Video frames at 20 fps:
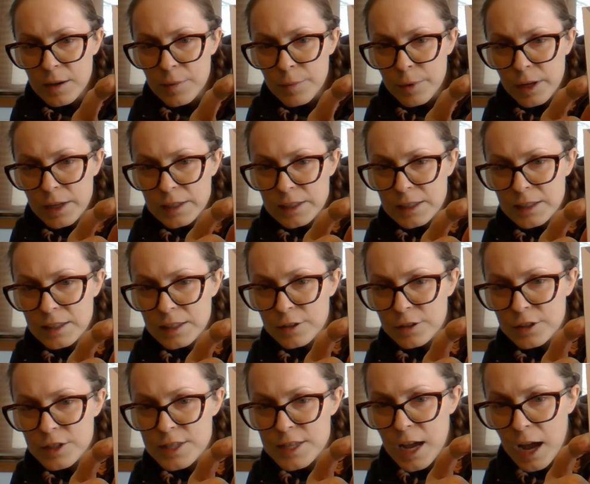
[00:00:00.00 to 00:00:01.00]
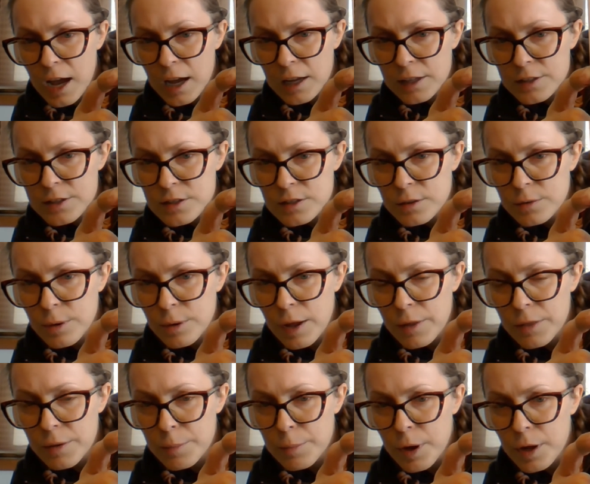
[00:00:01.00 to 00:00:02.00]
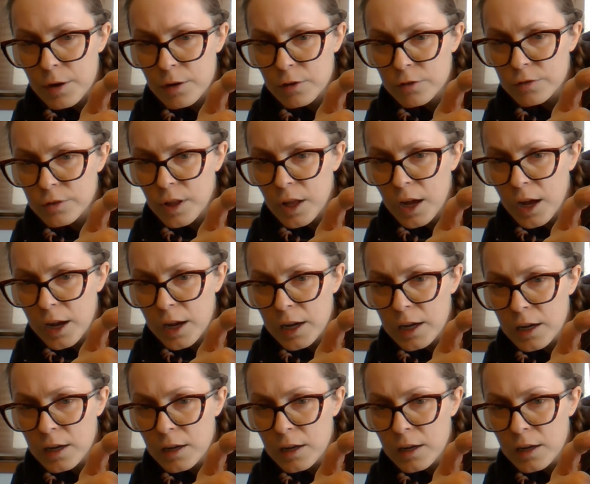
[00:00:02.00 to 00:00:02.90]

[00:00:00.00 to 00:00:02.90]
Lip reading: but I did little dots around the butterfly.